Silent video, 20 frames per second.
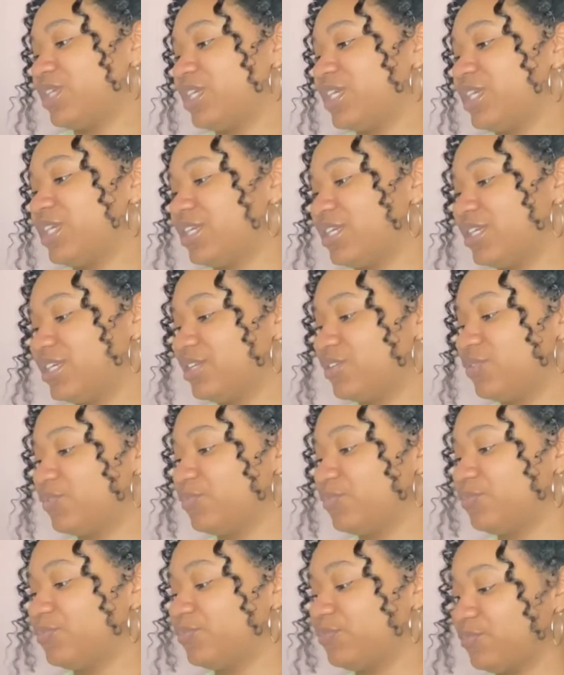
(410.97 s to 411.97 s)

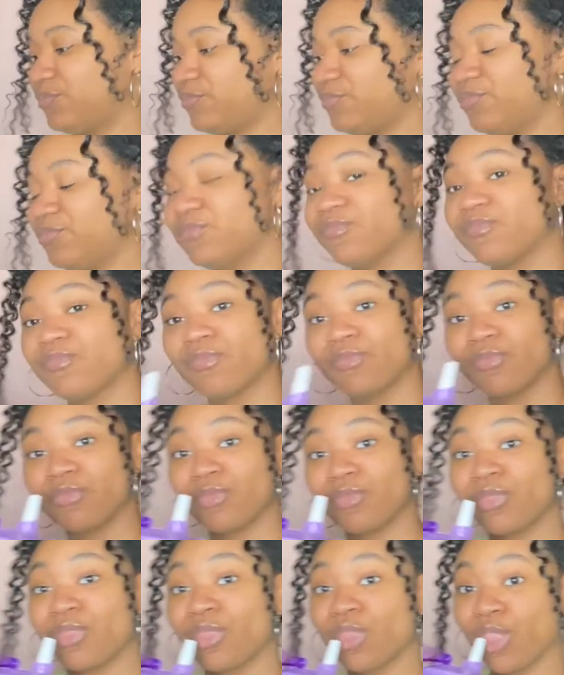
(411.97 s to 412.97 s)

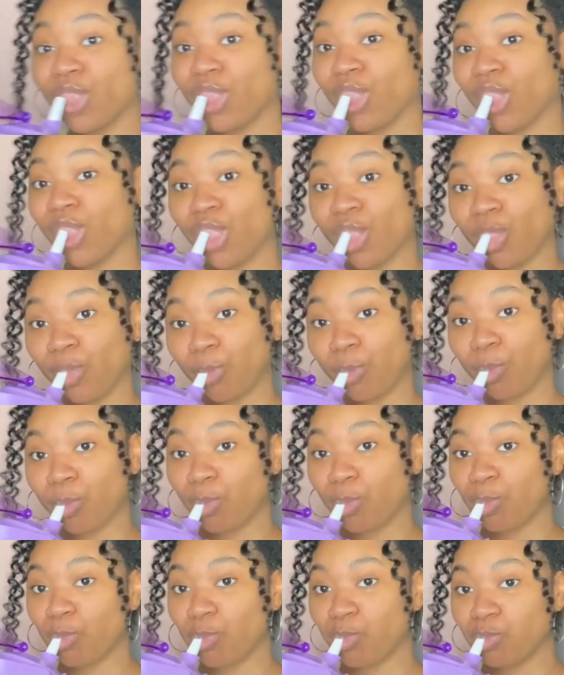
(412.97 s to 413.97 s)

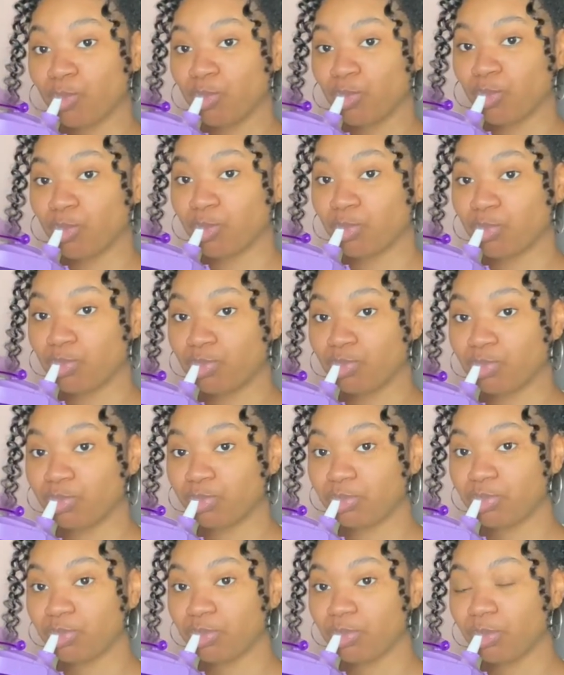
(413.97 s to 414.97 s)

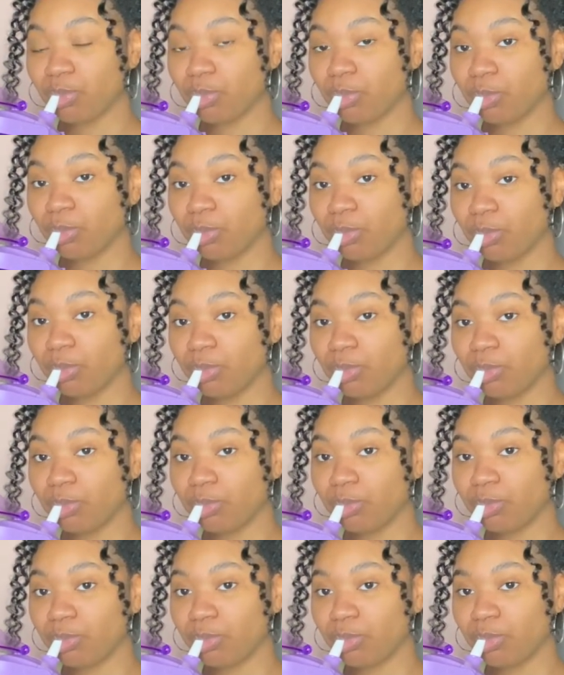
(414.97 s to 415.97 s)

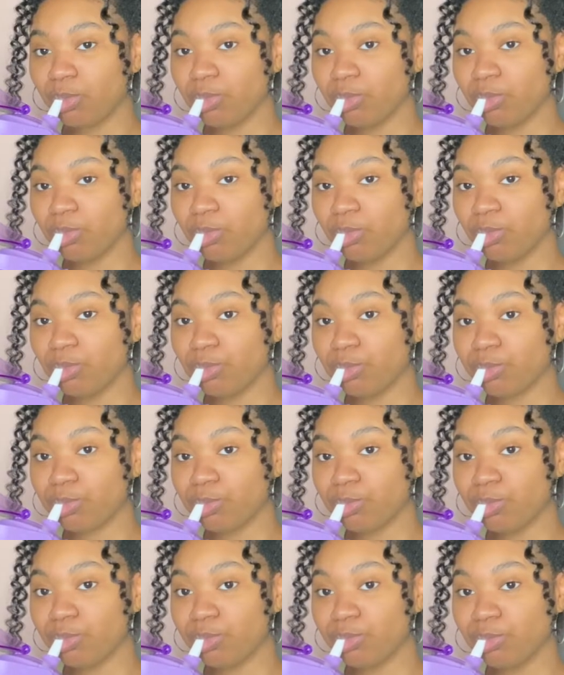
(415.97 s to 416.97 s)

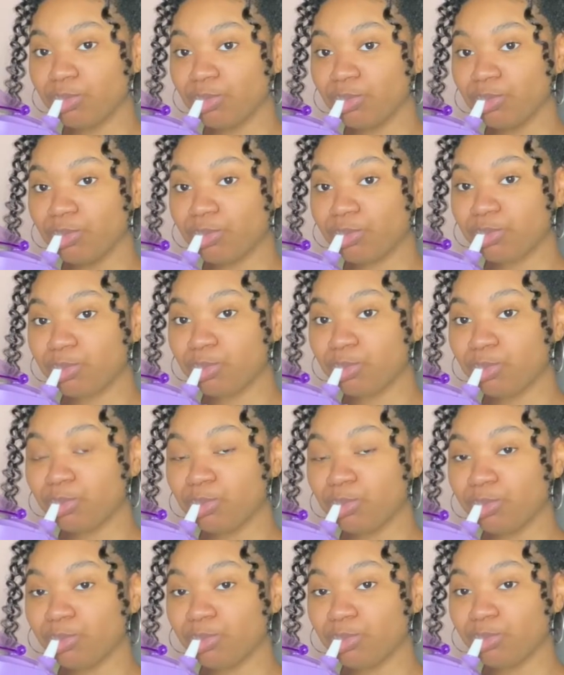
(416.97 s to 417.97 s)

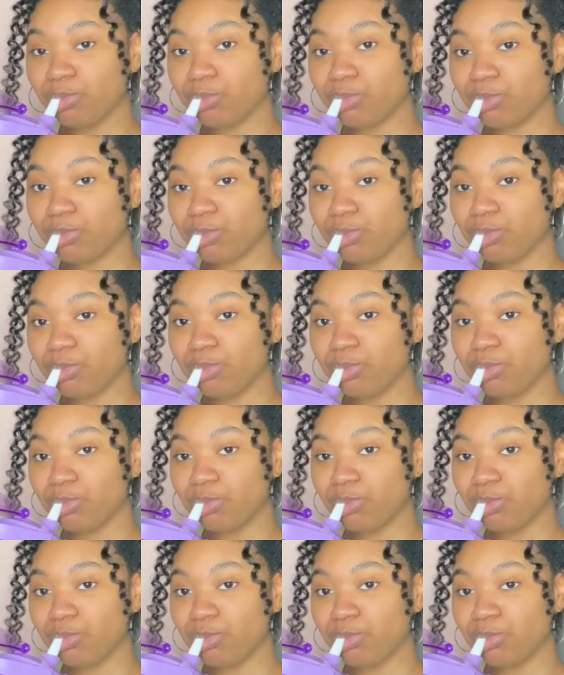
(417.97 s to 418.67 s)
[no speech]